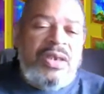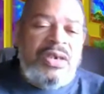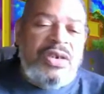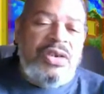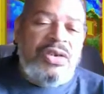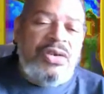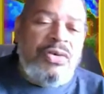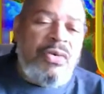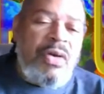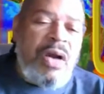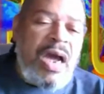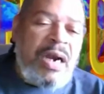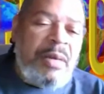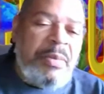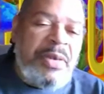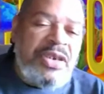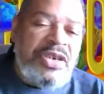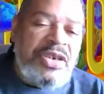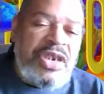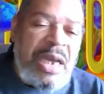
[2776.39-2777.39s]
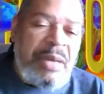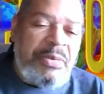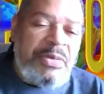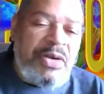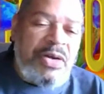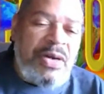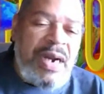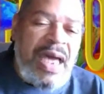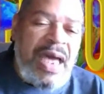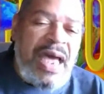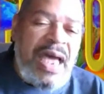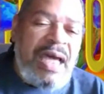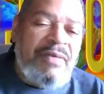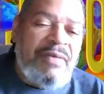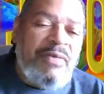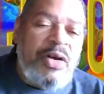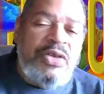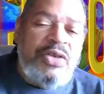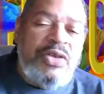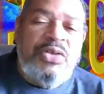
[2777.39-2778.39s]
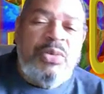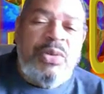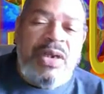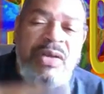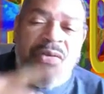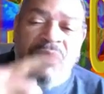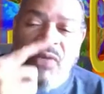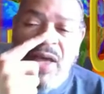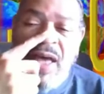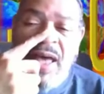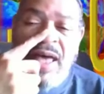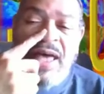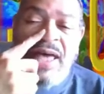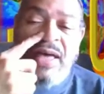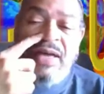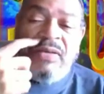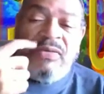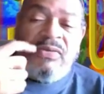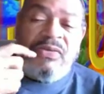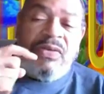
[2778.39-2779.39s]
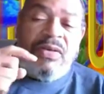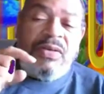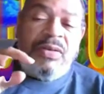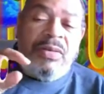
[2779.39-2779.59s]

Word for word: Deuteronomy chapter 9, verse 25,